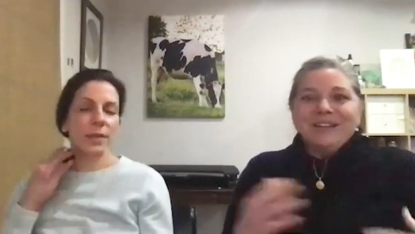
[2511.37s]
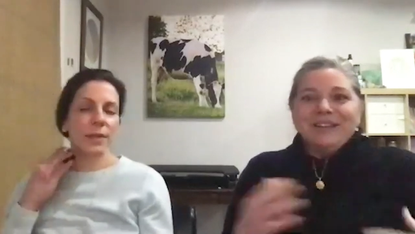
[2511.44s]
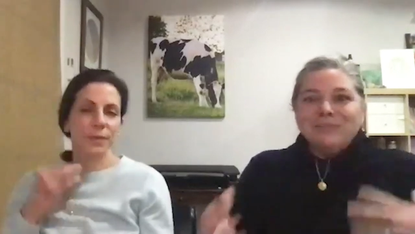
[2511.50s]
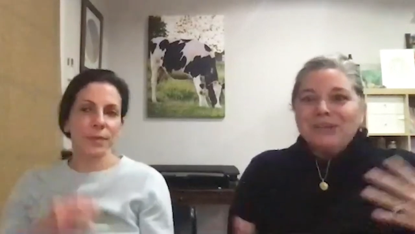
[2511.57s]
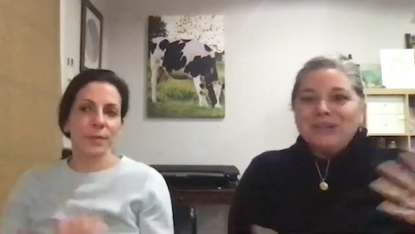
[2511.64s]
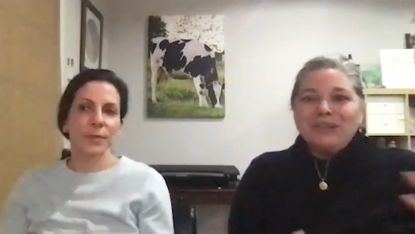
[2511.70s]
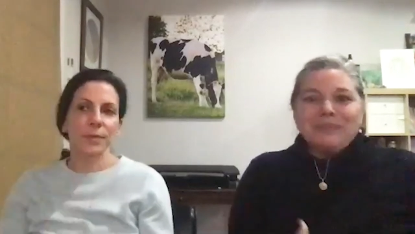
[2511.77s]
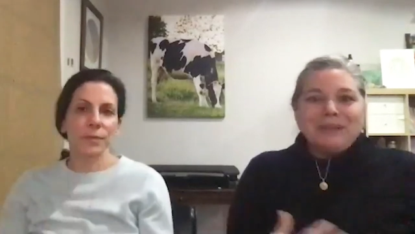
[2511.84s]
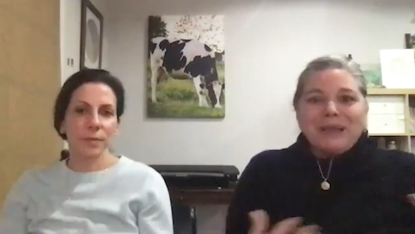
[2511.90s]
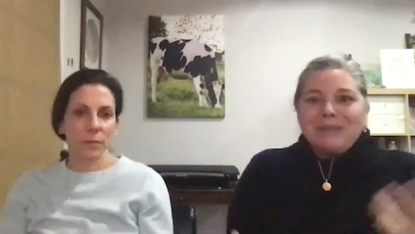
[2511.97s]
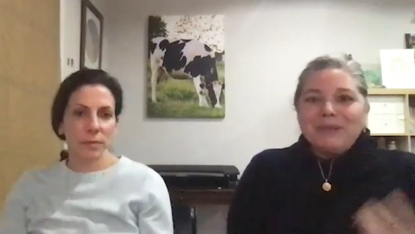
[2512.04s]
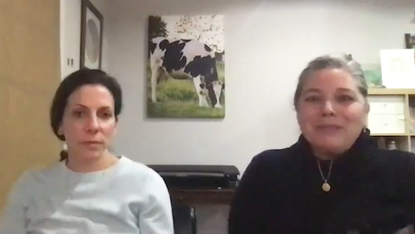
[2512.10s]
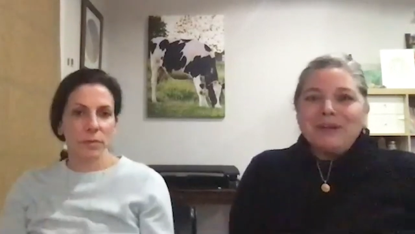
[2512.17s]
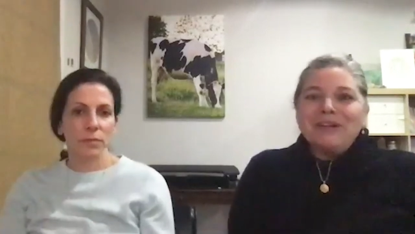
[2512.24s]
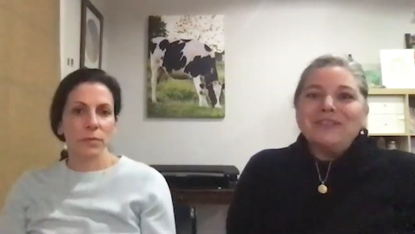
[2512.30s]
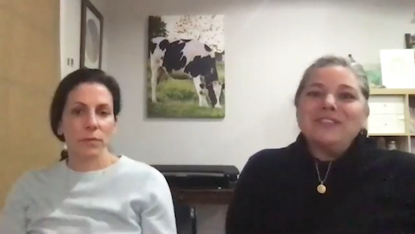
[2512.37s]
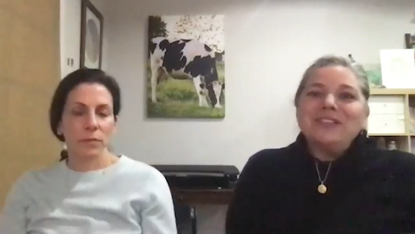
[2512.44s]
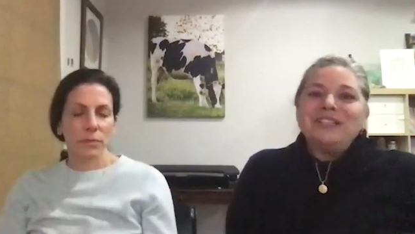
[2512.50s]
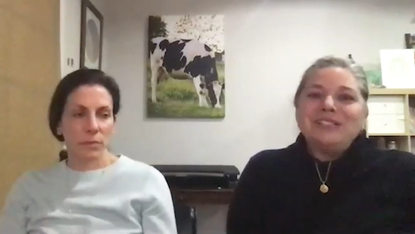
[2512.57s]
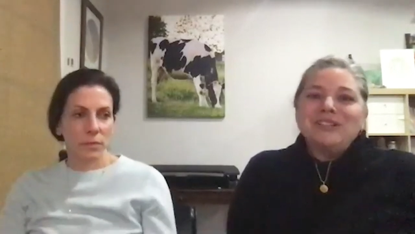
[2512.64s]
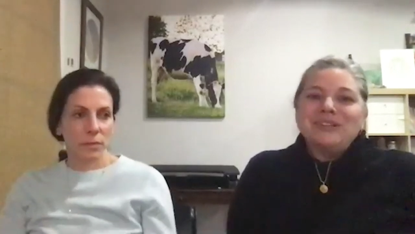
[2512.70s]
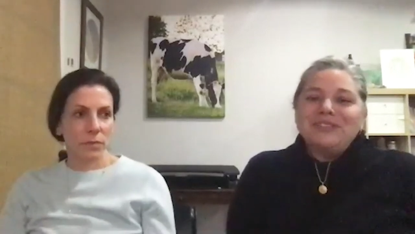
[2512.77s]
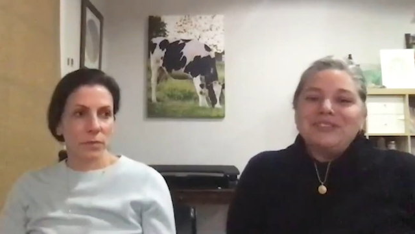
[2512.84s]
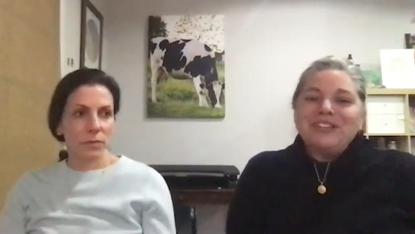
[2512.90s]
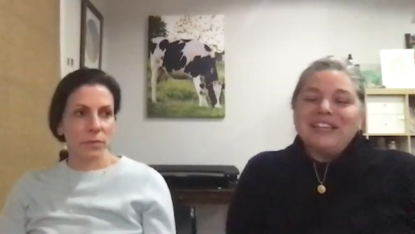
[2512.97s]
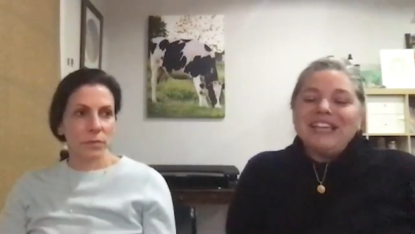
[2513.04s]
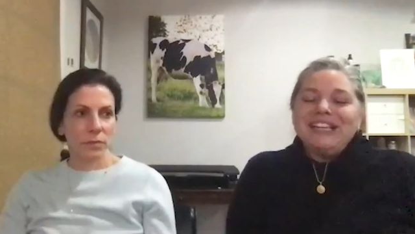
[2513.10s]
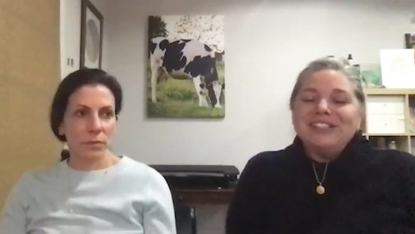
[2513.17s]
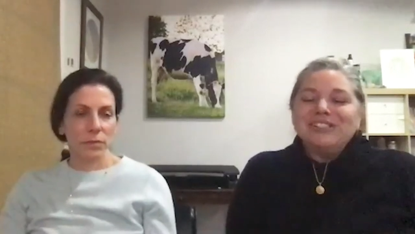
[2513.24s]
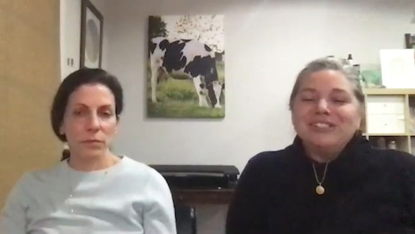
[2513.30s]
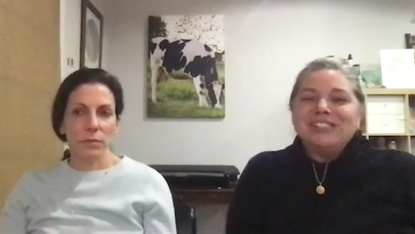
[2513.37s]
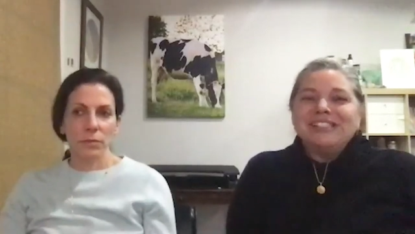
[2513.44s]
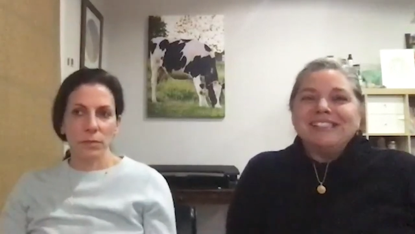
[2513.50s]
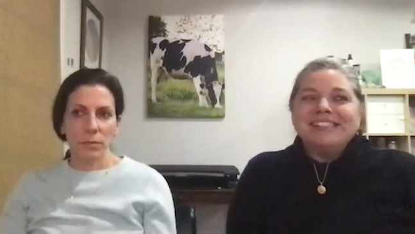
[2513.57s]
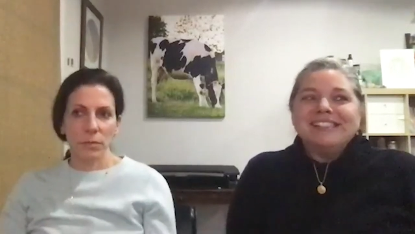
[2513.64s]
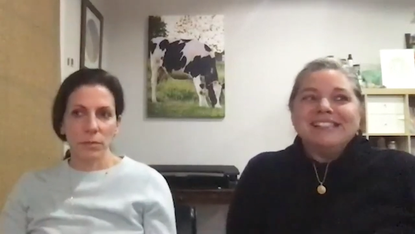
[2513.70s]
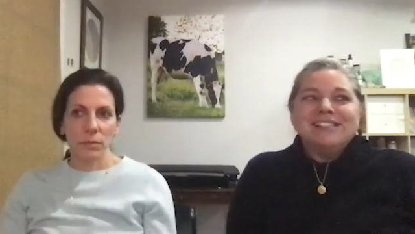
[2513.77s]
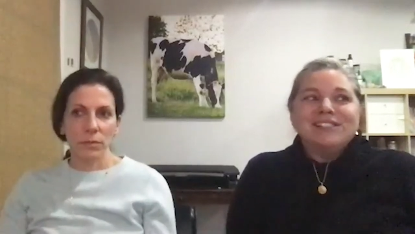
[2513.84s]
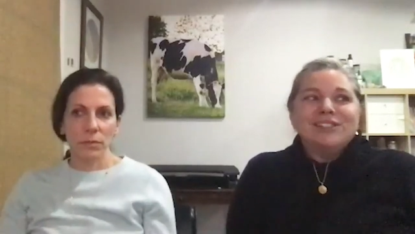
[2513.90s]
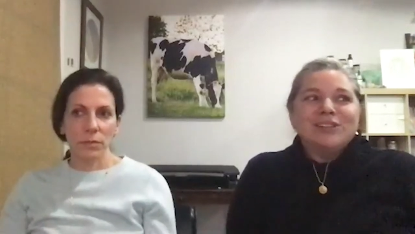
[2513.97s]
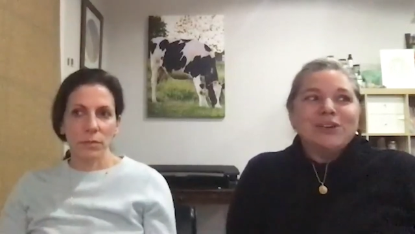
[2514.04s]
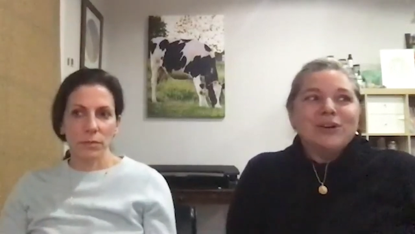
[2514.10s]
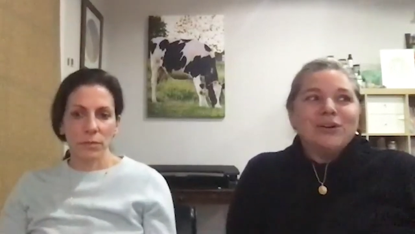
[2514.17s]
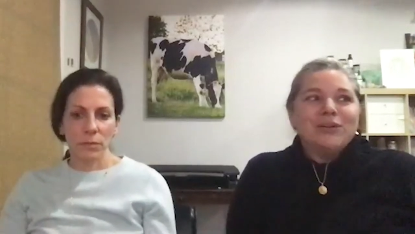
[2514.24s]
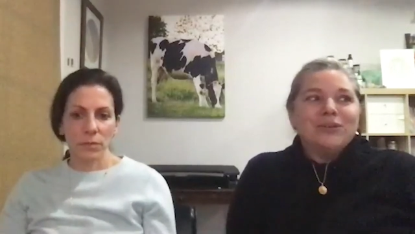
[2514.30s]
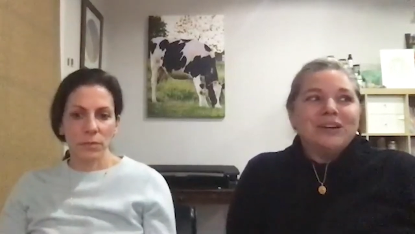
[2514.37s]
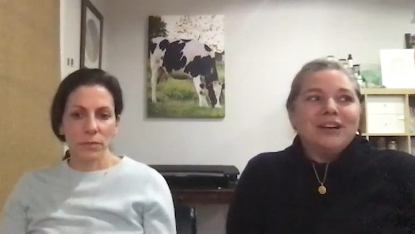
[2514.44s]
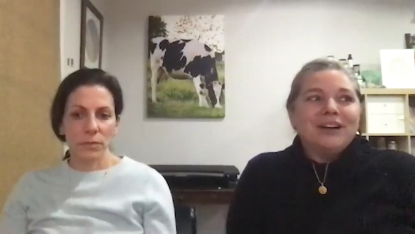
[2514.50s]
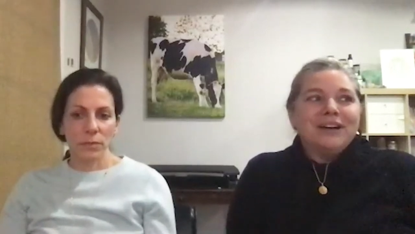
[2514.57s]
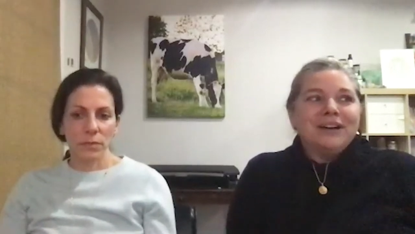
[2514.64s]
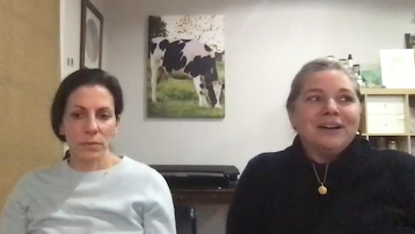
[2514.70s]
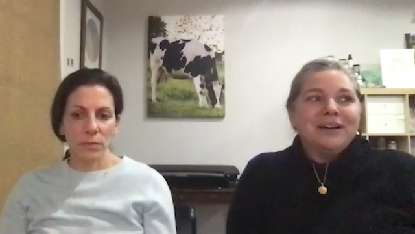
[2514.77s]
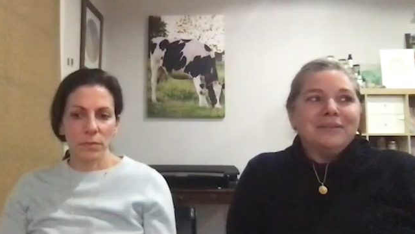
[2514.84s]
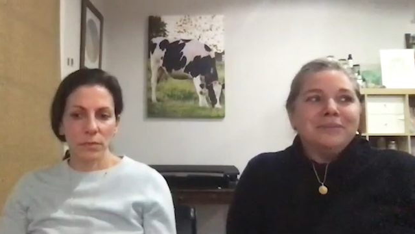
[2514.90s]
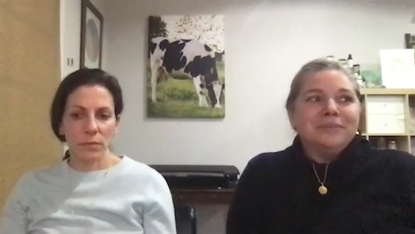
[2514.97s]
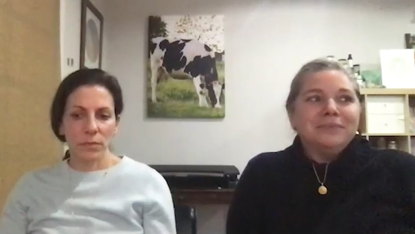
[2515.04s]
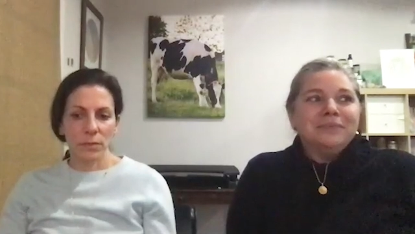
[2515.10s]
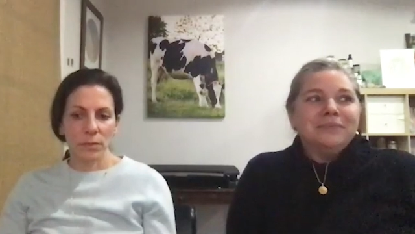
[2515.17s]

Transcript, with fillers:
Speaker 1: put the paperwork for these certifications. And so, um,